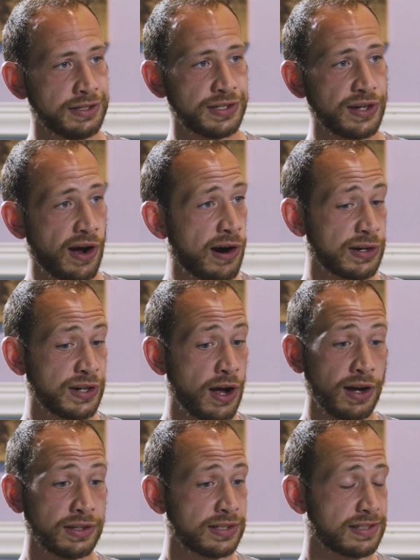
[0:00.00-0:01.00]
And
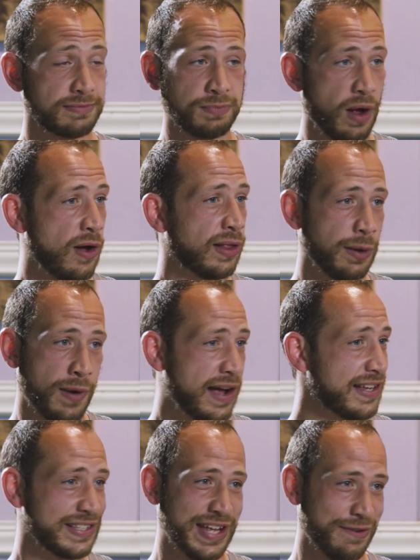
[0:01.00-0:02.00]
our dogs, all
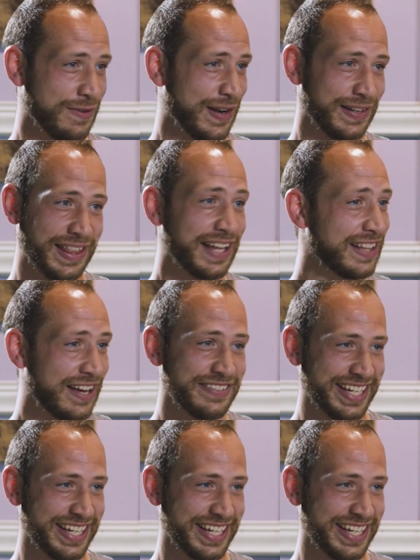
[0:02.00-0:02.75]
they want is that run. They